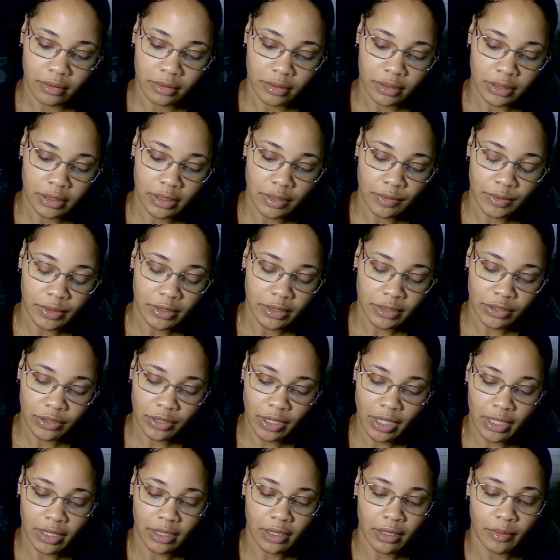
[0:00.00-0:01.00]
Someone is
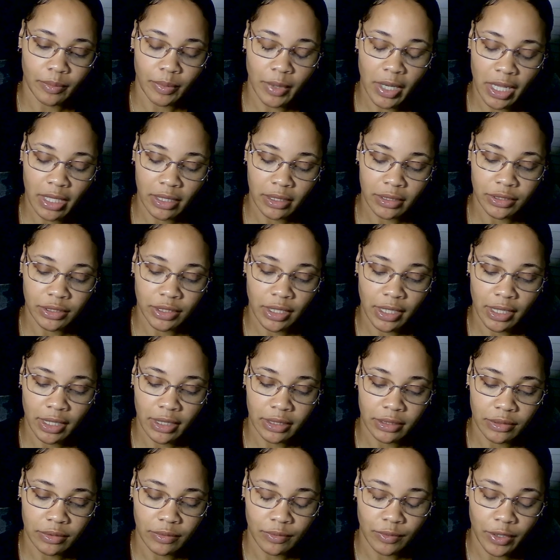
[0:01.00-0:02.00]
trying to
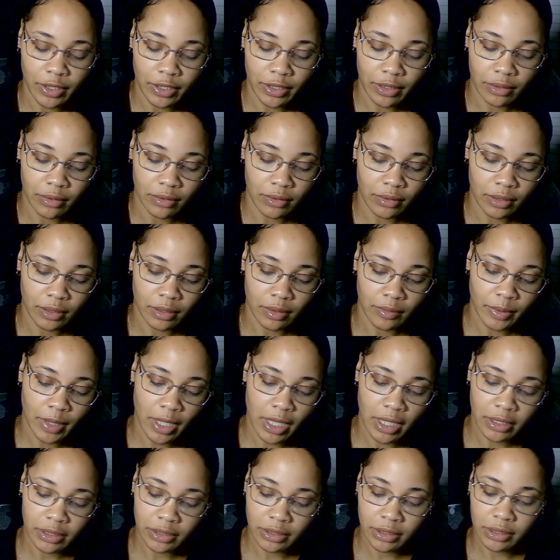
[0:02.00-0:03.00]
apologize or working on an
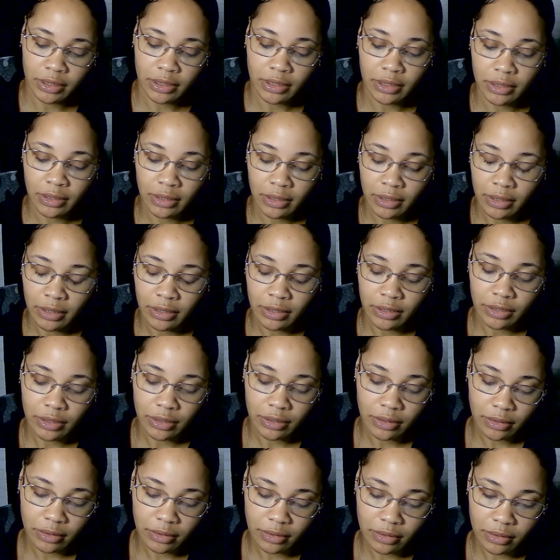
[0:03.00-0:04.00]
apology
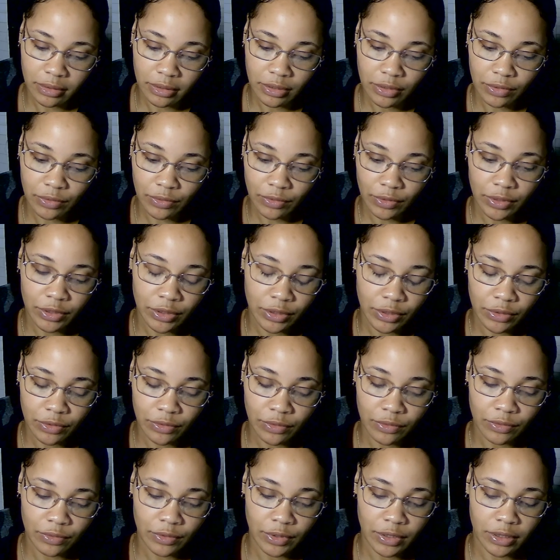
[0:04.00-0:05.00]
towards
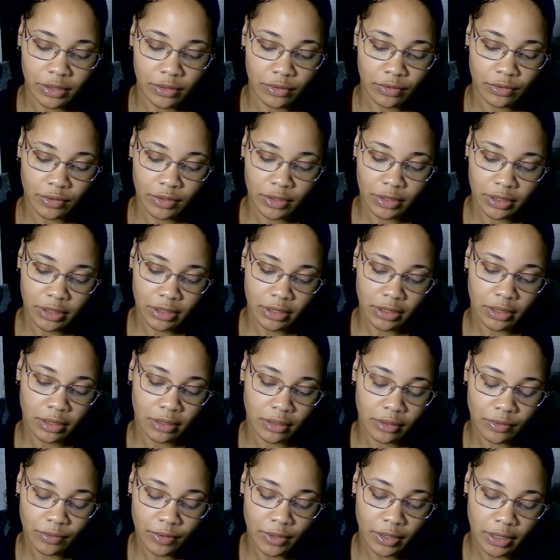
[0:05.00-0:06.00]
you or towards the
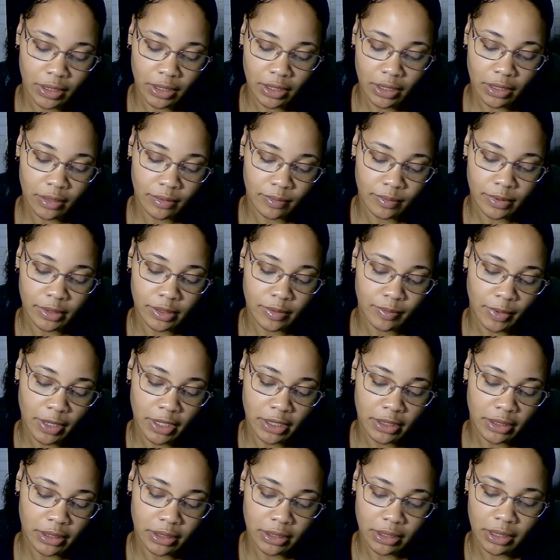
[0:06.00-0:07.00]
Queen of Cups,
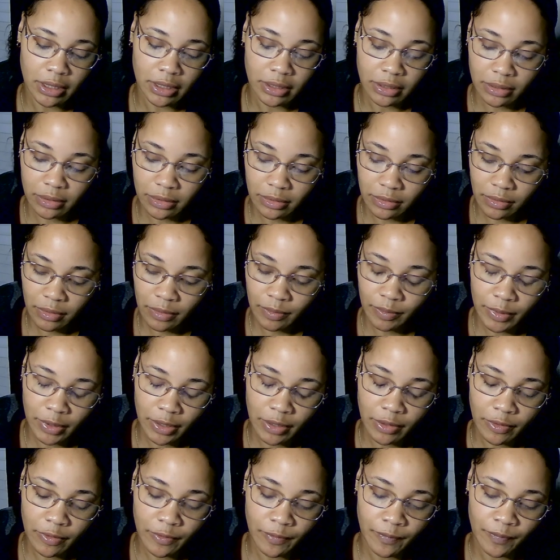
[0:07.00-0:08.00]
Pisces, Cancer, Scorpio.
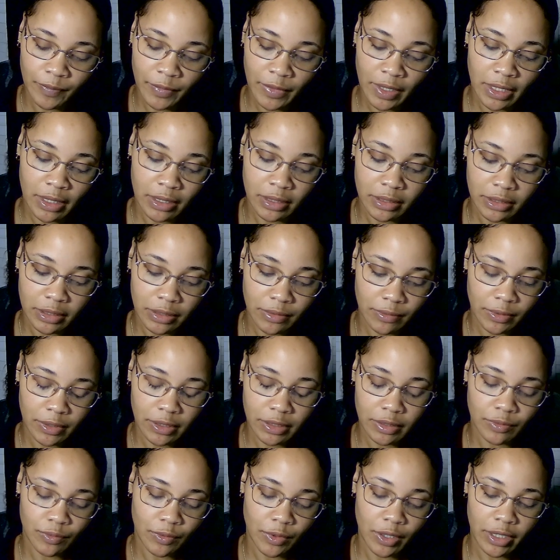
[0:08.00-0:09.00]
Someone
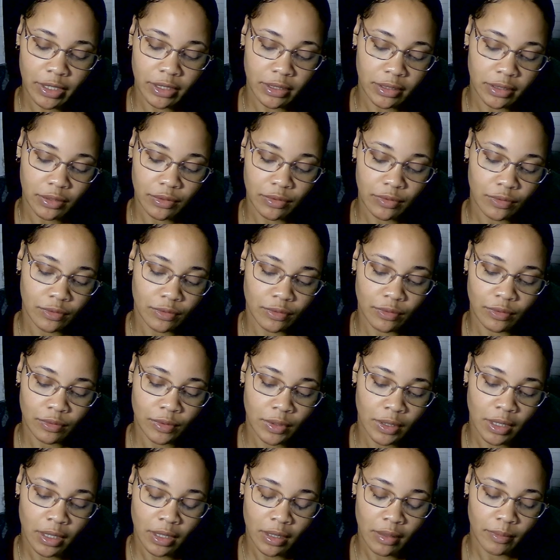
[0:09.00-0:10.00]
is wanting to
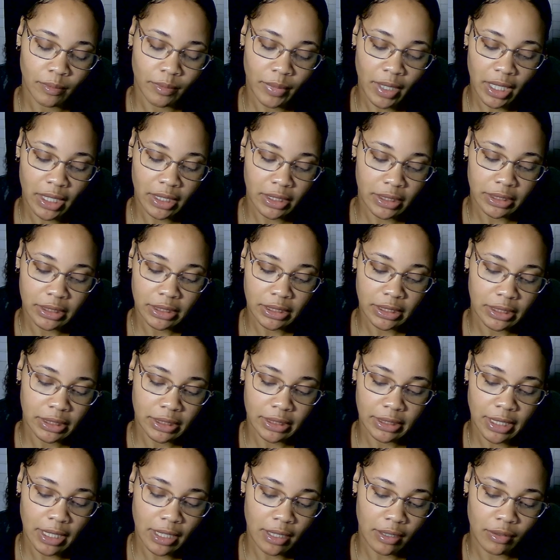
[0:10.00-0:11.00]
balance
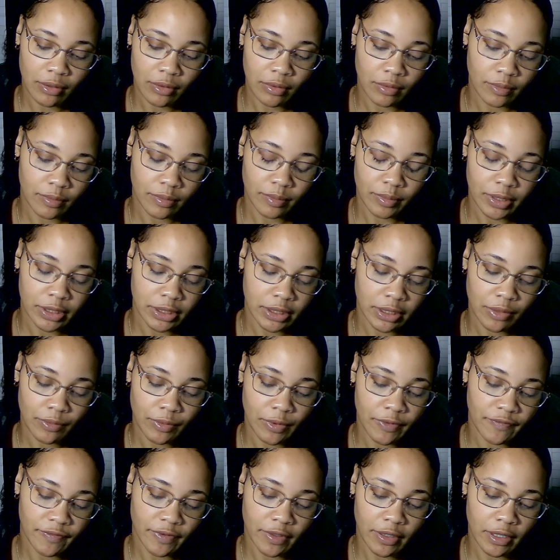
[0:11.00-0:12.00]
things out, but someone
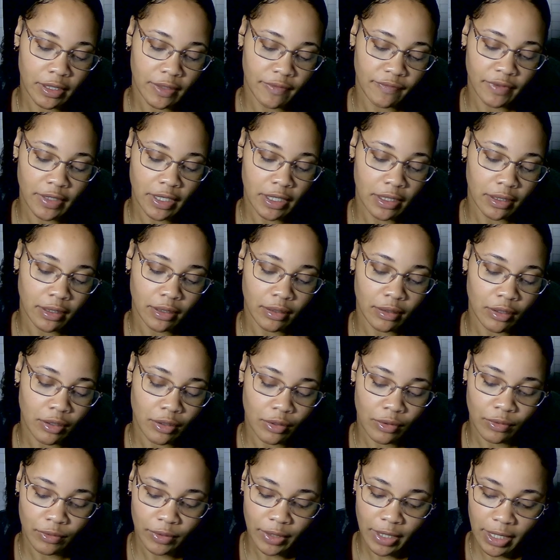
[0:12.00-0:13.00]
feel left out in the
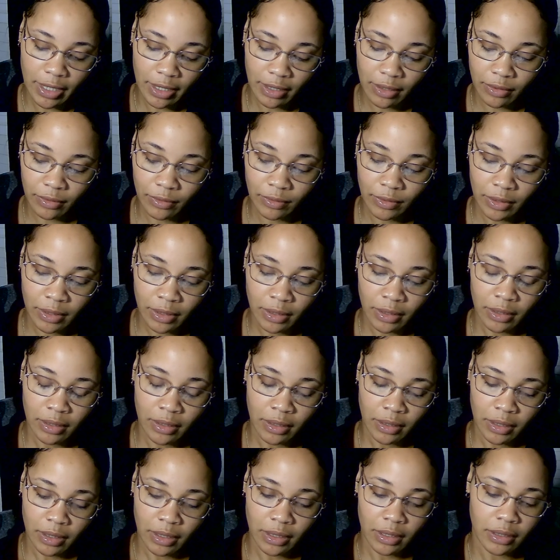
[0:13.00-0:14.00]
cold now,
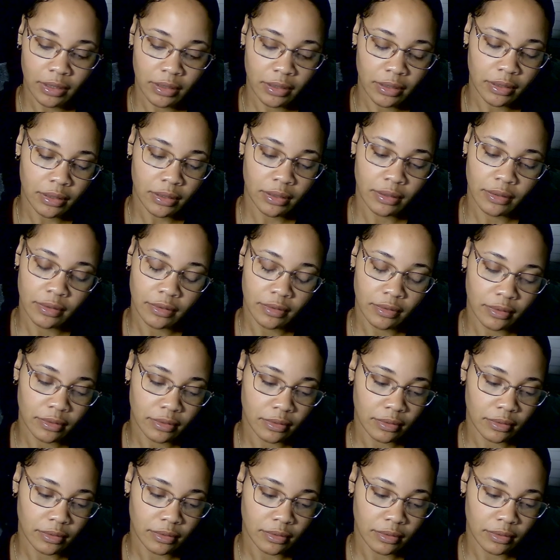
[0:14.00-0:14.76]
and